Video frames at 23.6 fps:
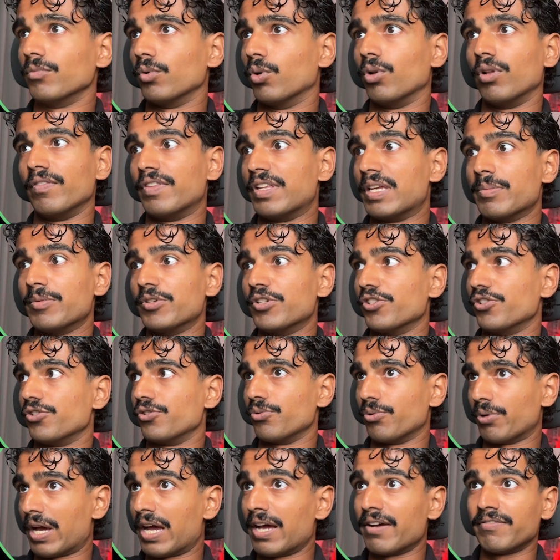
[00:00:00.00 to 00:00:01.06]
all of the images
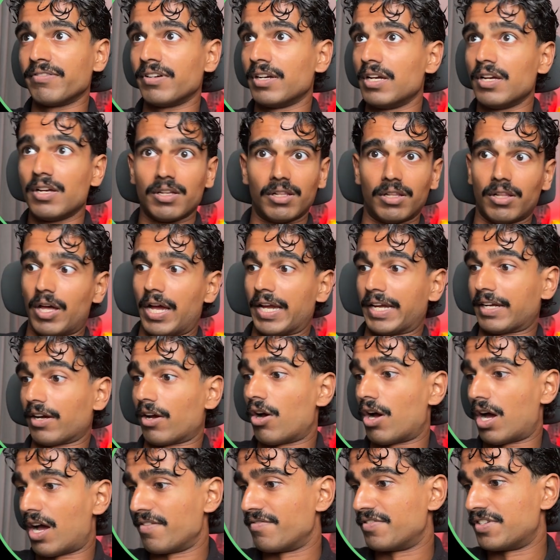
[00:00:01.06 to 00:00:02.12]
you have, like
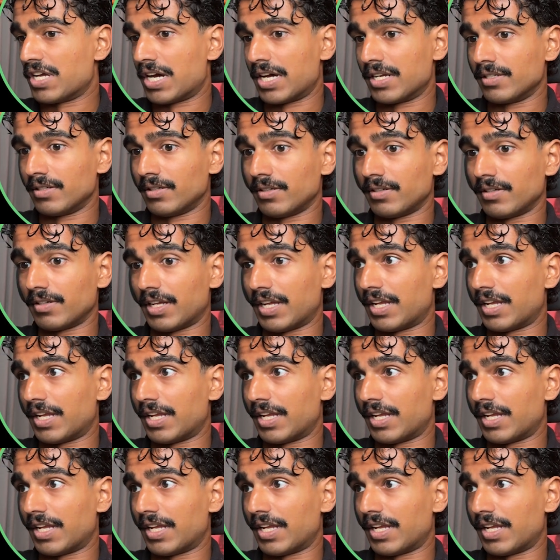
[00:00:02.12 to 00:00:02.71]
I've done